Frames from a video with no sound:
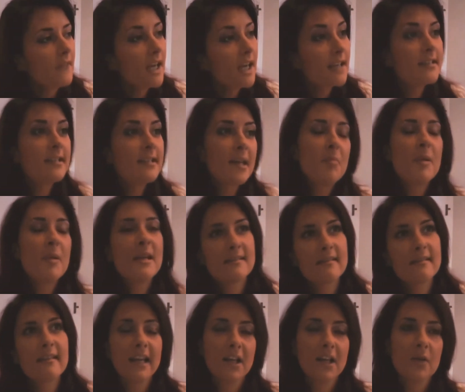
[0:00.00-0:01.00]
To say please and
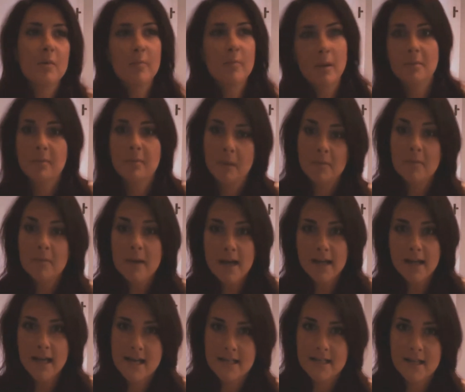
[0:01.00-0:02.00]
thank you and blah blah blah blah
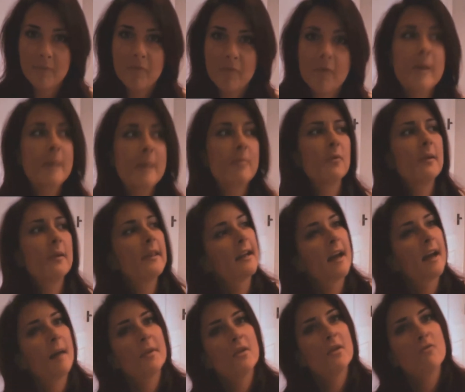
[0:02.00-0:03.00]
and get up for people when they
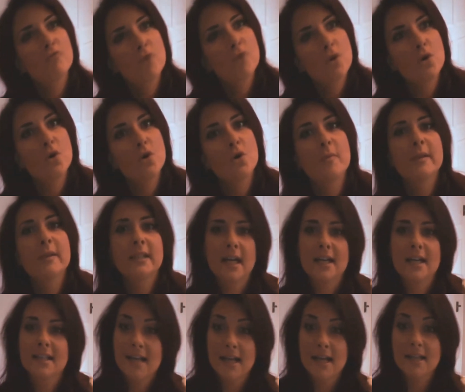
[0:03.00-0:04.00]
come in the room and
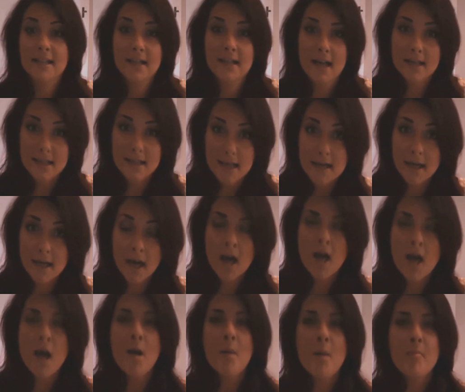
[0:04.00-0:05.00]
yada yada yada yada.
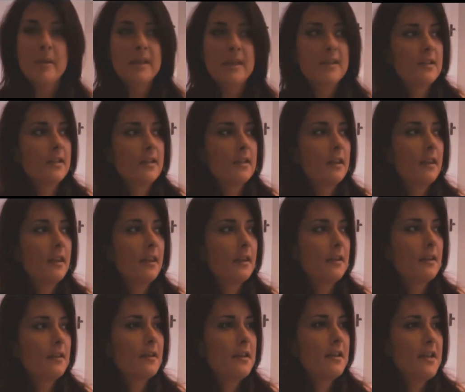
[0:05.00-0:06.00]
But
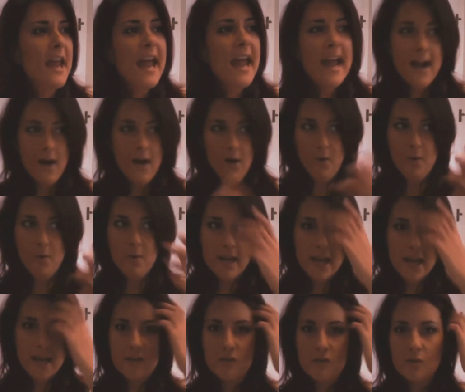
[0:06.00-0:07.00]
now
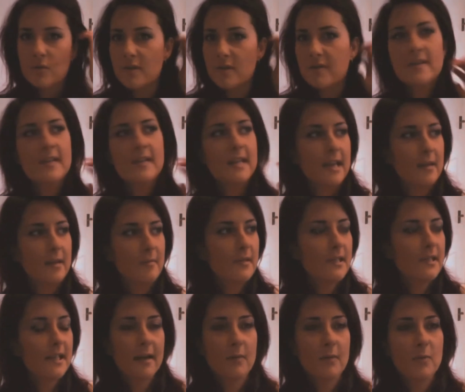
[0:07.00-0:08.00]
it sort of
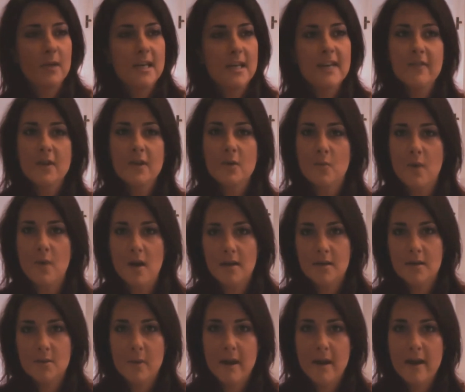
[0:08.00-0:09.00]
seems like we live in a
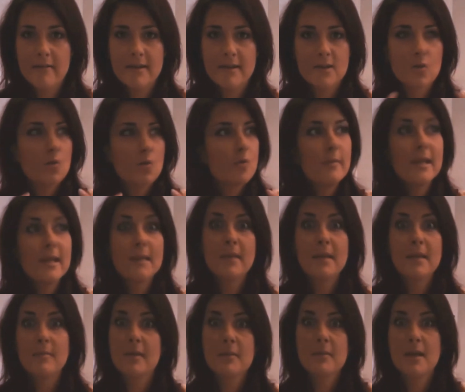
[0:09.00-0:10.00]
world where it's all
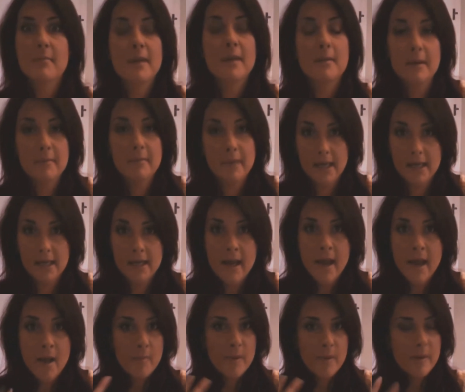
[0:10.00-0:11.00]
me.
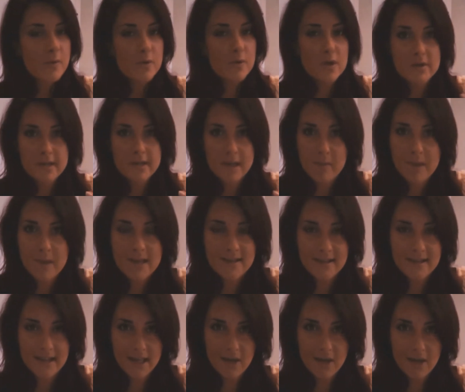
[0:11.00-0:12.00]
People don't say please
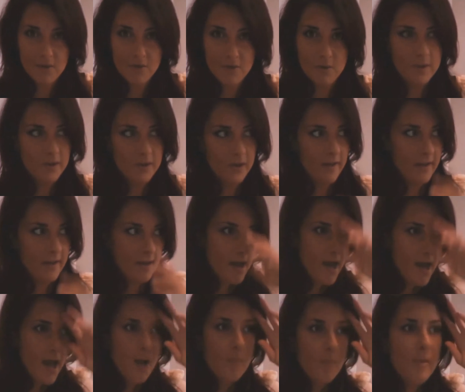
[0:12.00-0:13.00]
and thank you to each other.
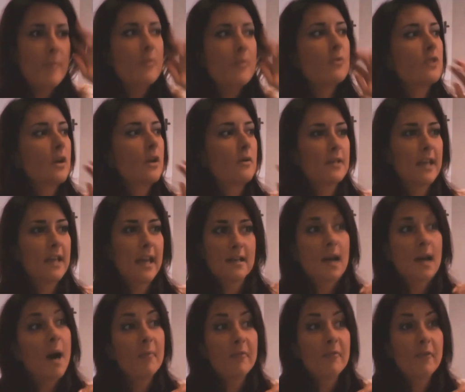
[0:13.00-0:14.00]
People don't get
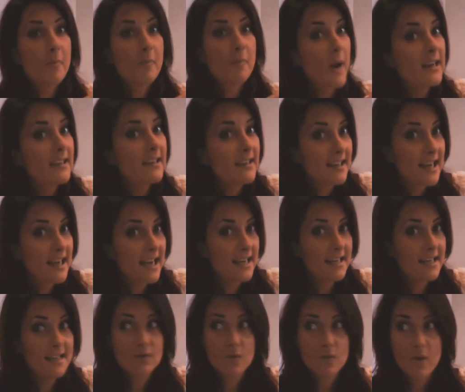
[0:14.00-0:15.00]
up for pregnant
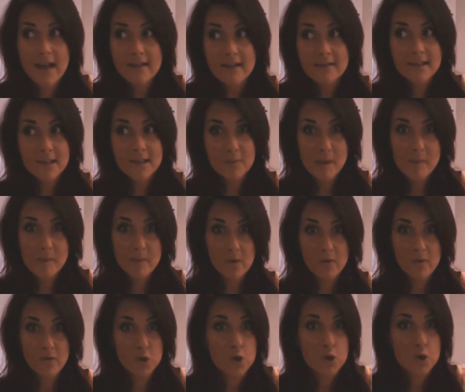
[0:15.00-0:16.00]
ladies or elderly people
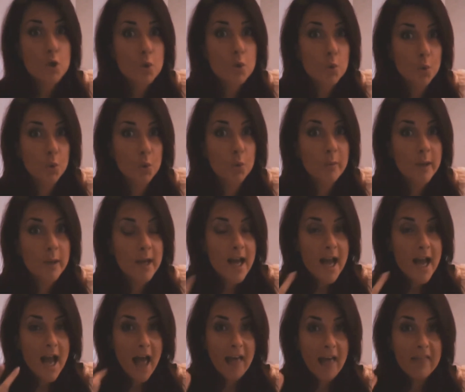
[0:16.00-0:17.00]
on the tube.
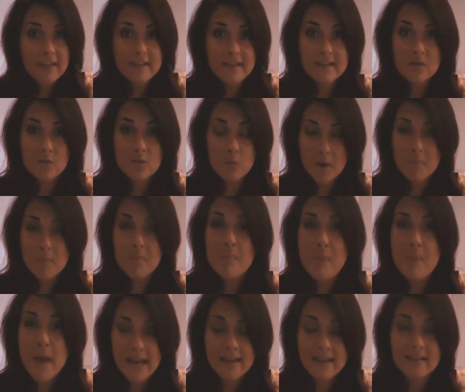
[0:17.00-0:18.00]
And this is what
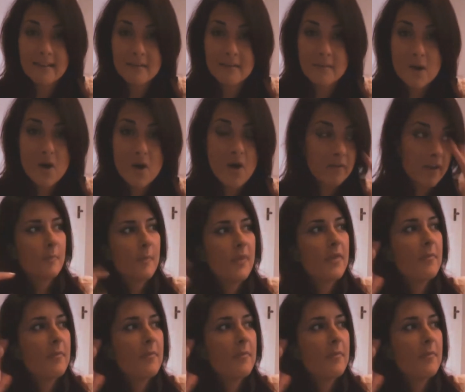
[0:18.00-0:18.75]
pisses me off.